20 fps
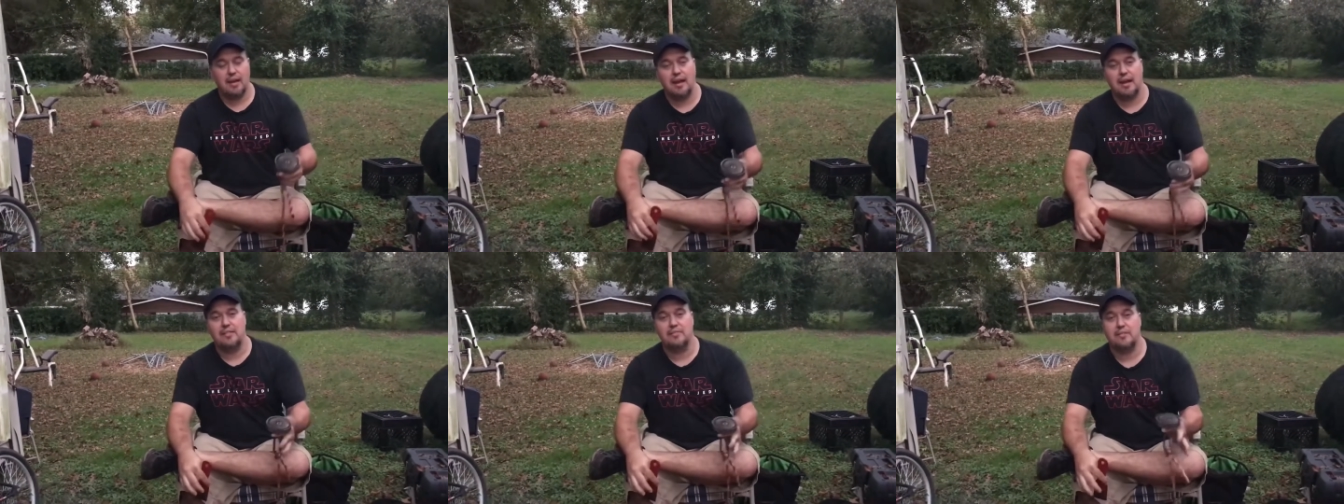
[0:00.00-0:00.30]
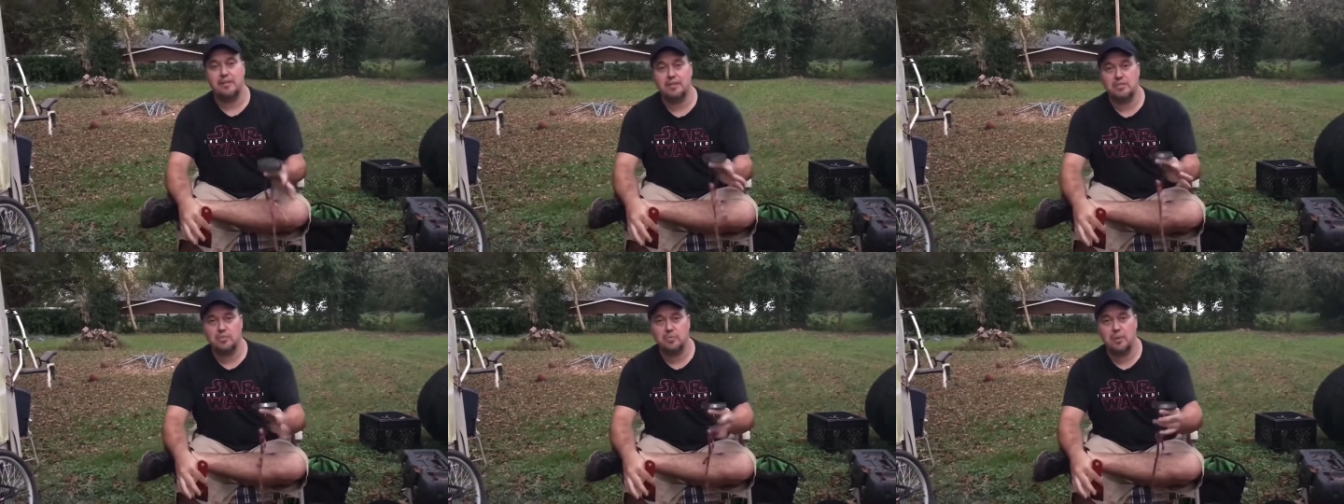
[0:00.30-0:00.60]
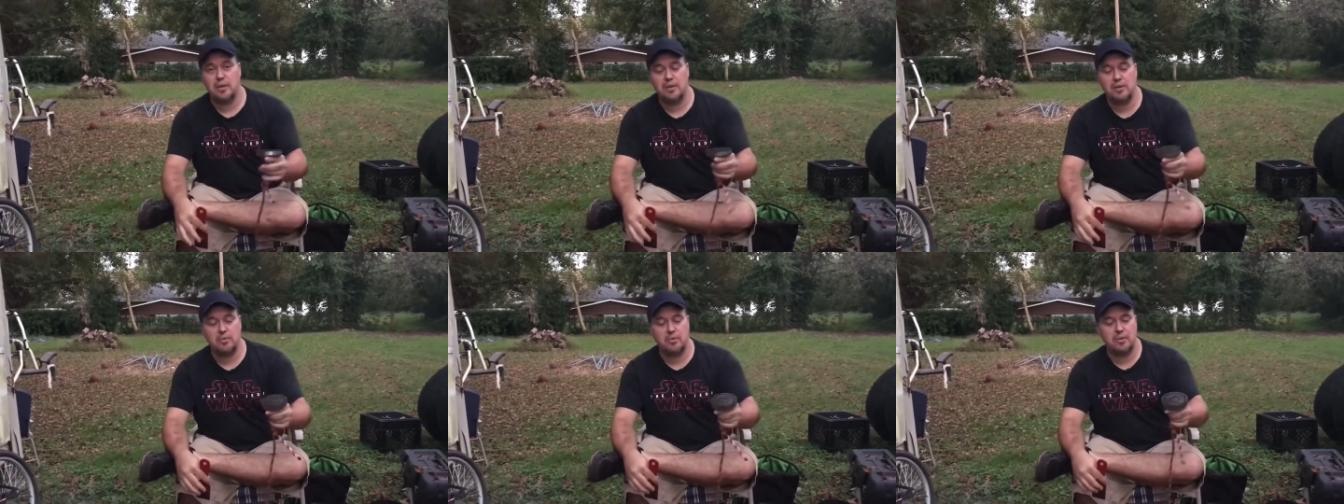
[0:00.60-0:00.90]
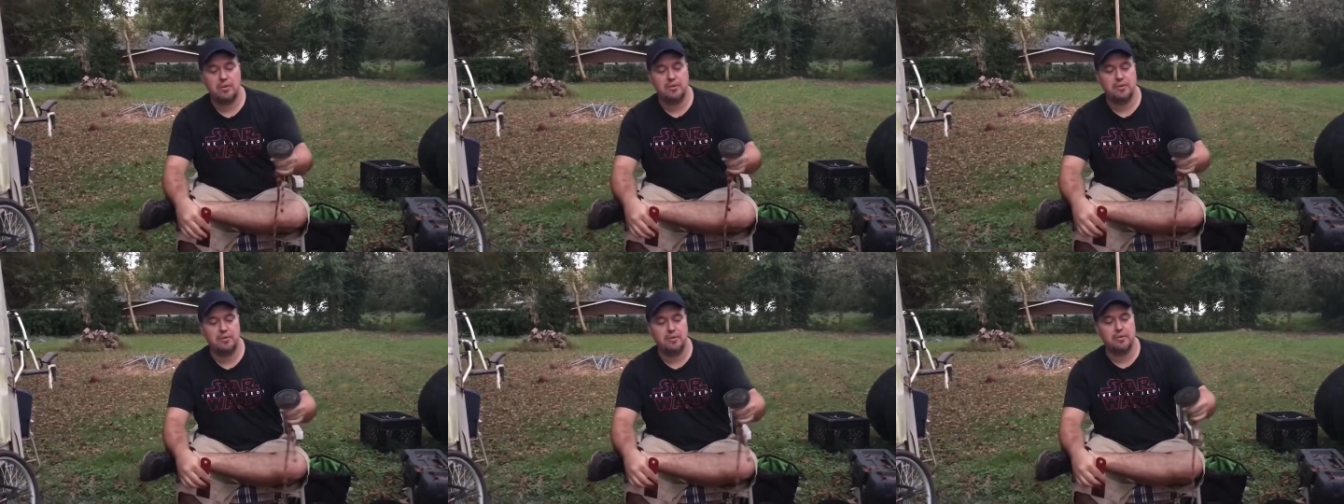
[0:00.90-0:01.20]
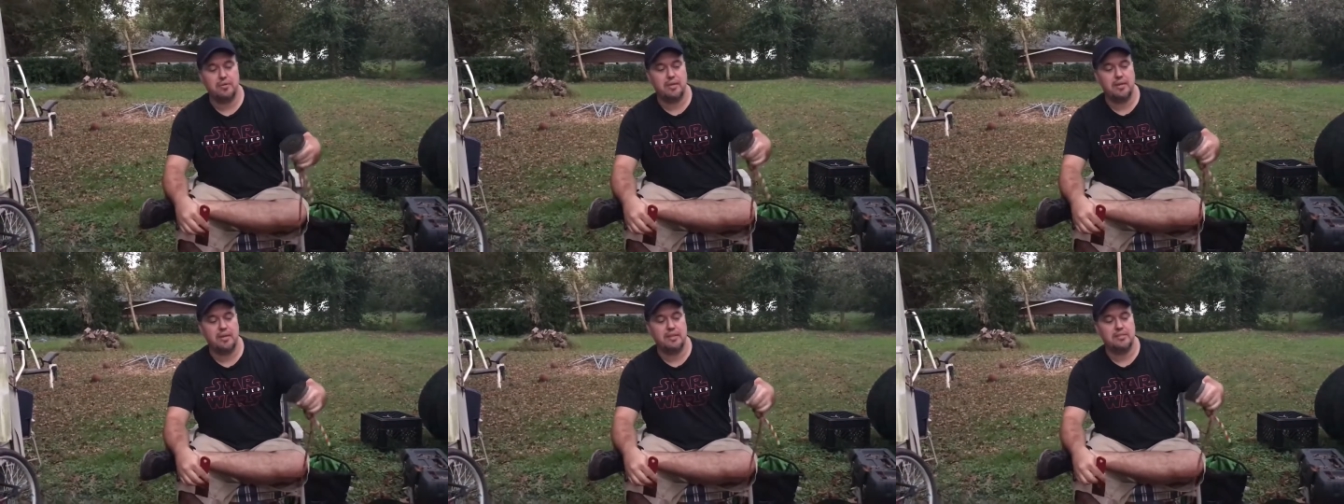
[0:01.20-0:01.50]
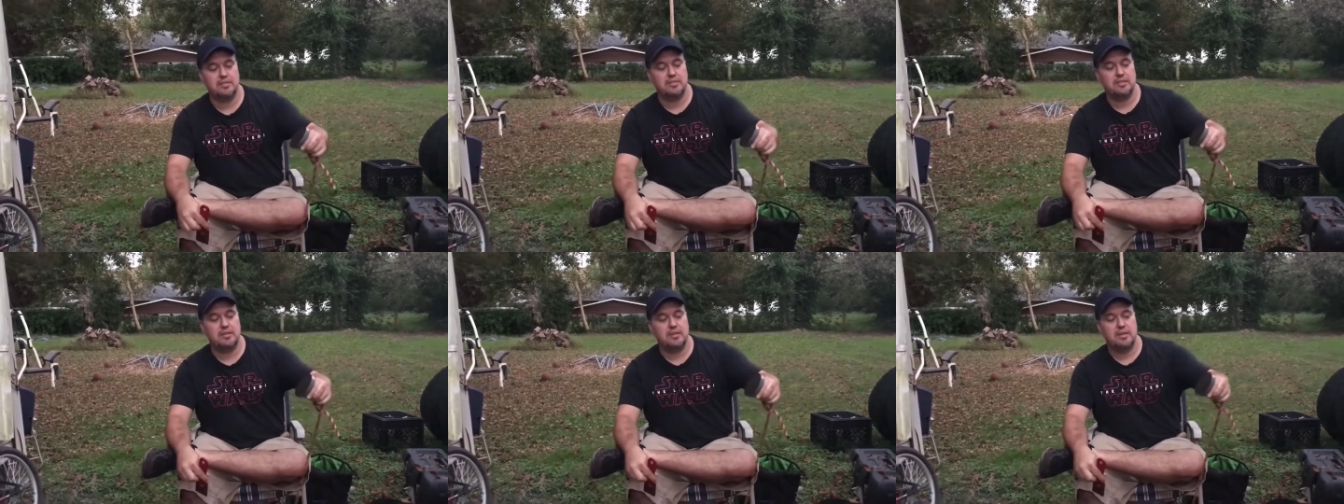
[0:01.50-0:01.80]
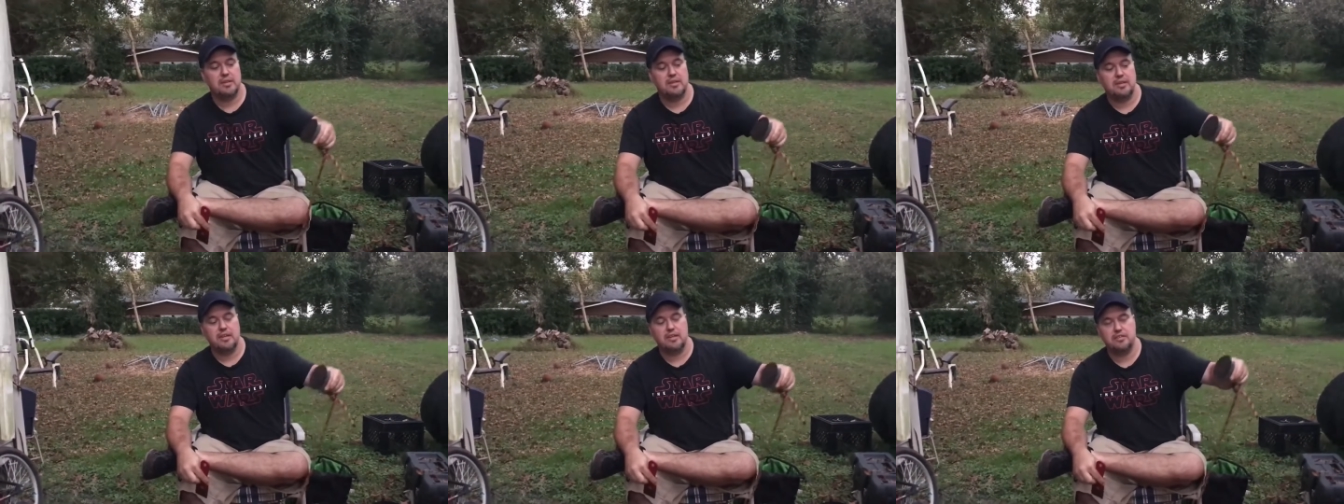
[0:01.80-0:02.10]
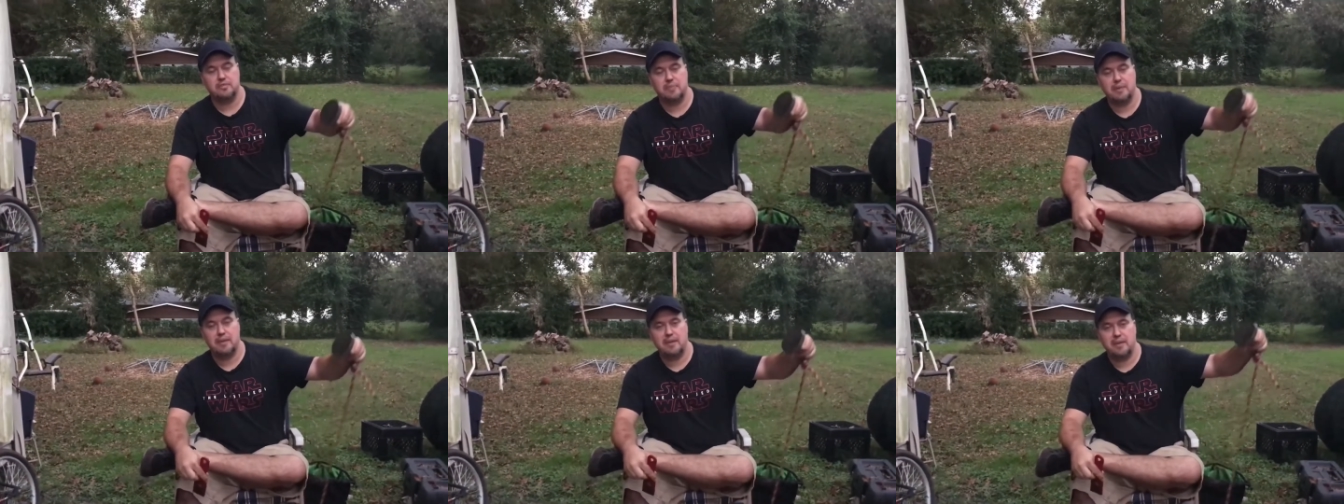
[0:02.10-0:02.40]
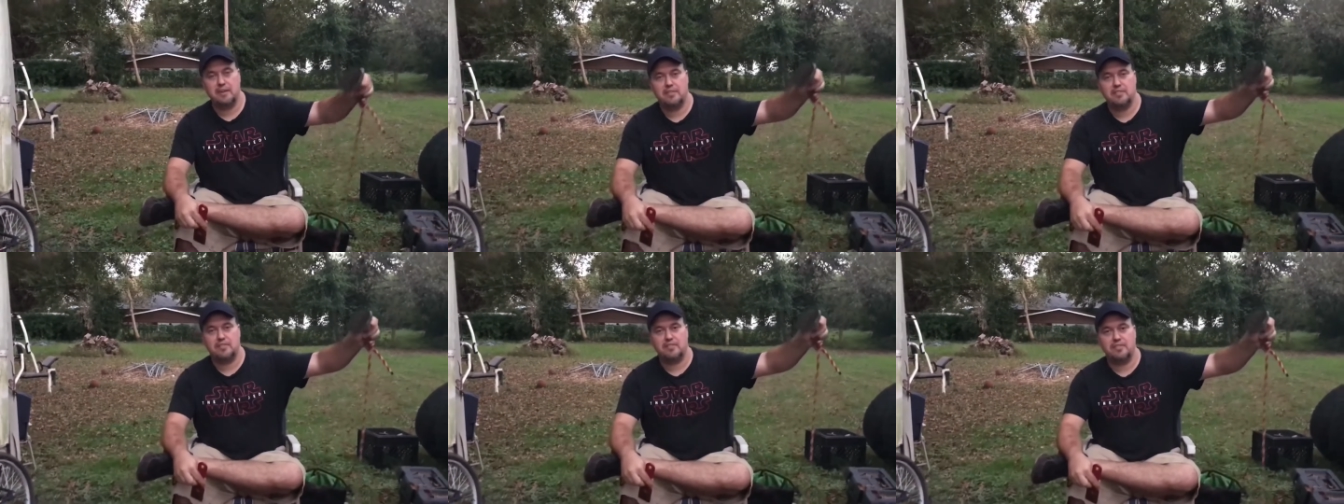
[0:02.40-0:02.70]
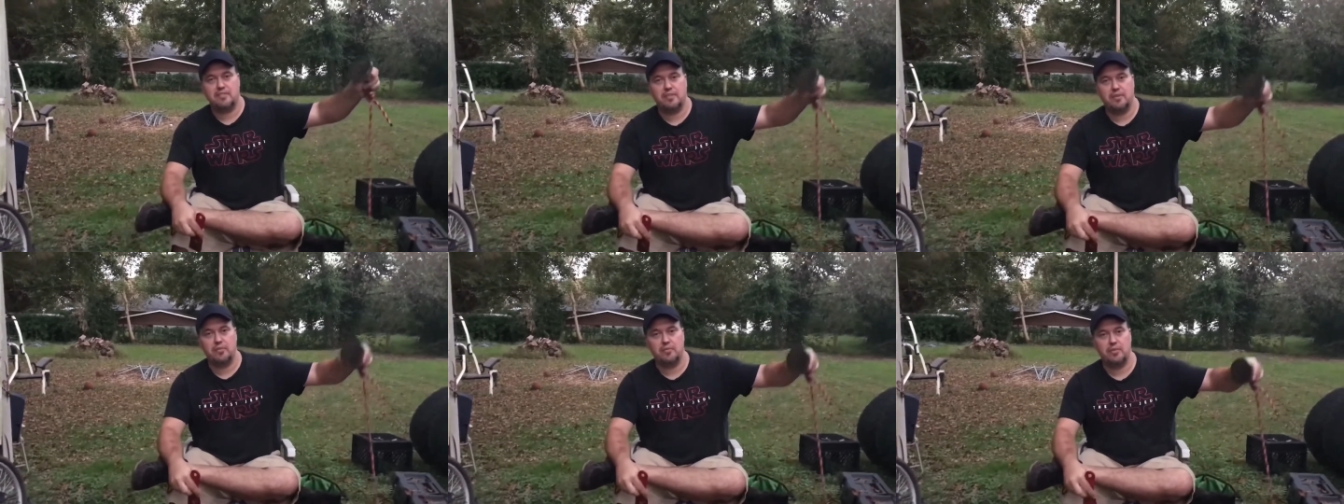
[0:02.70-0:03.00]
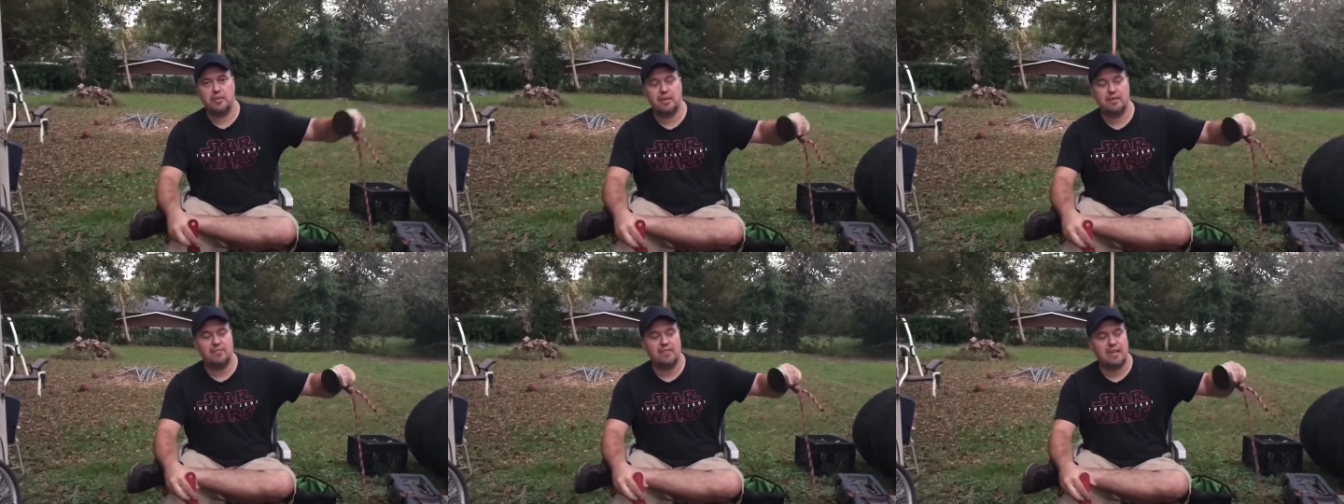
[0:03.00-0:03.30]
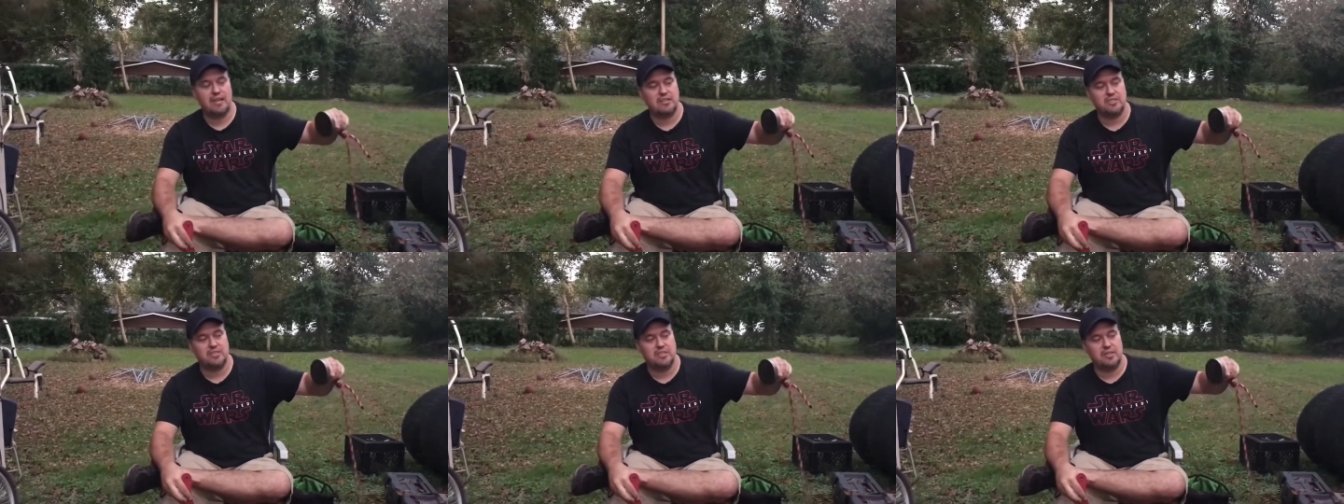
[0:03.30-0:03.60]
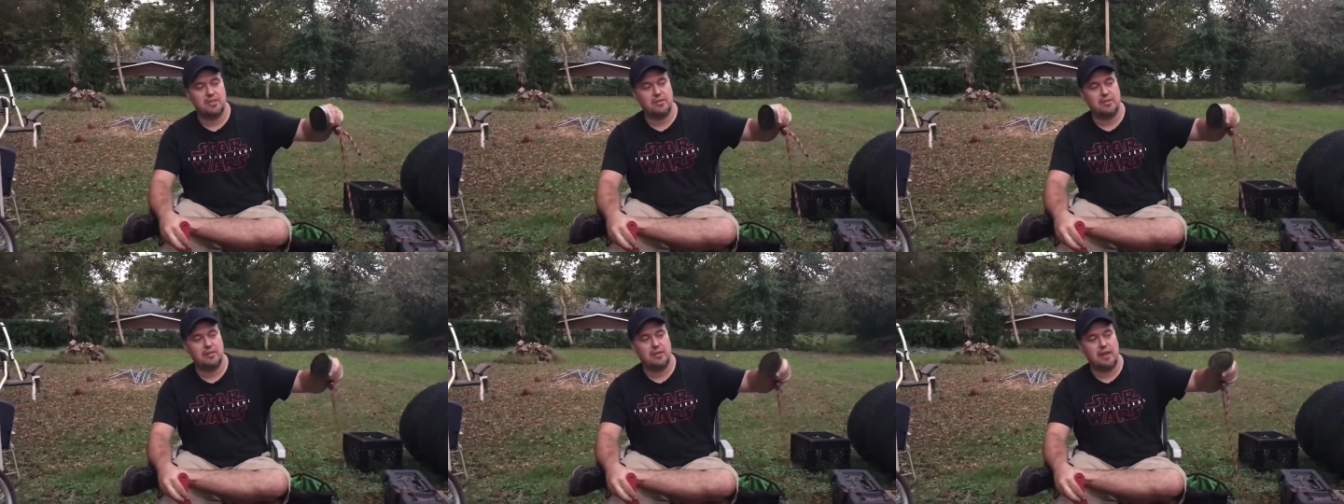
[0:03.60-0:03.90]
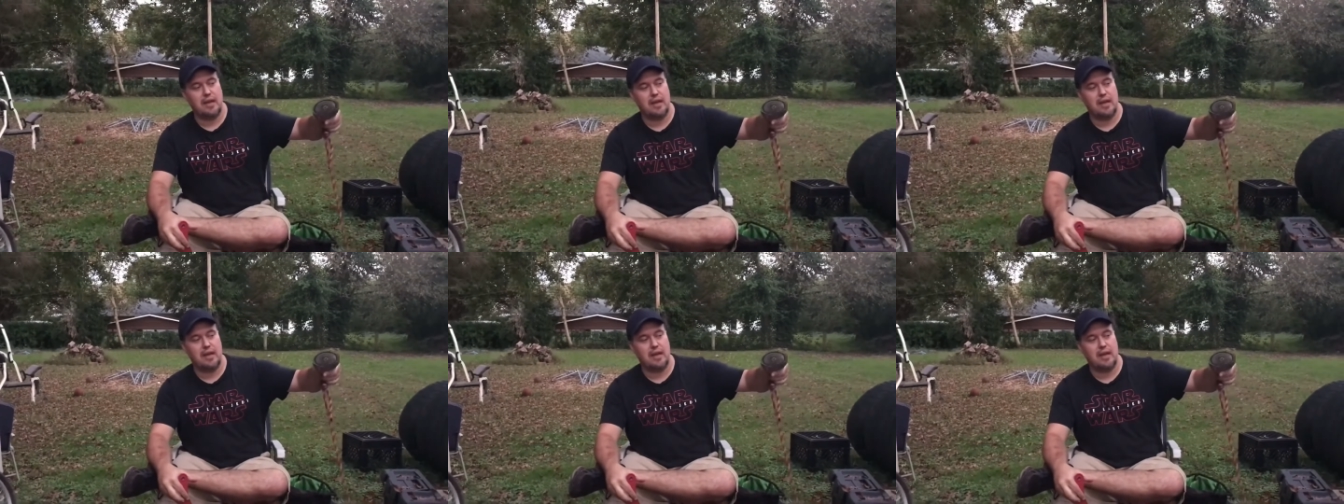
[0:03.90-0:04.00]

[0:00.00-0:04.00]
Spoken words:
And the reason why you want to do this is because if you leave that silt